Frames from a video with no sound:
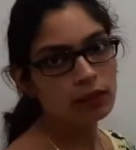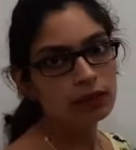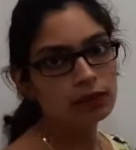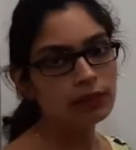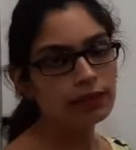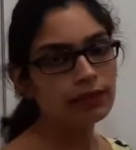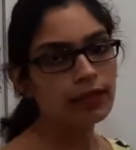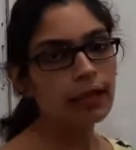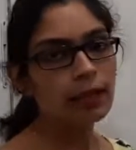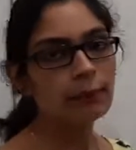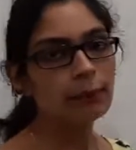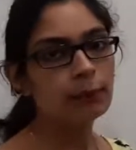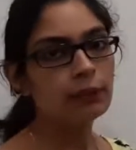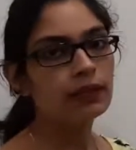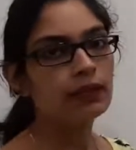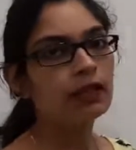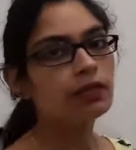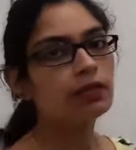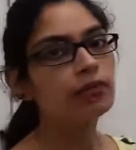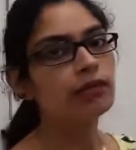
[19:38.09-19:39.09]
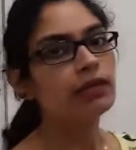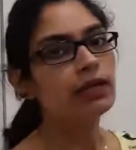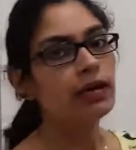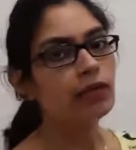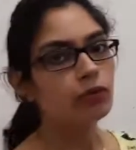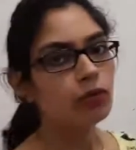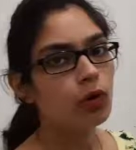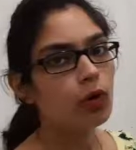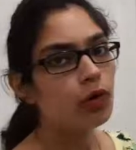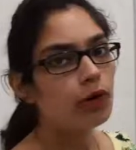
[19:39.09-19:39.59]
the time period, we
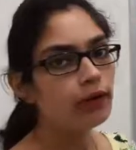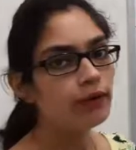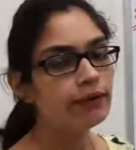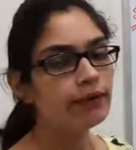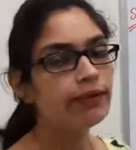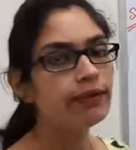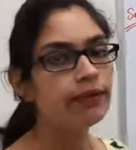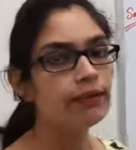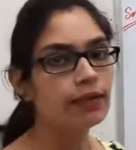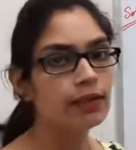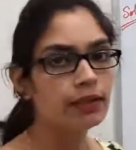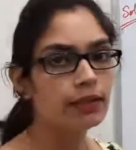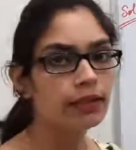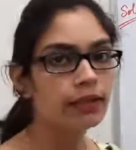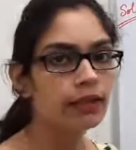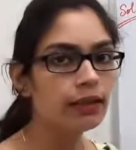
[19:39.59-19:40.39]
have already done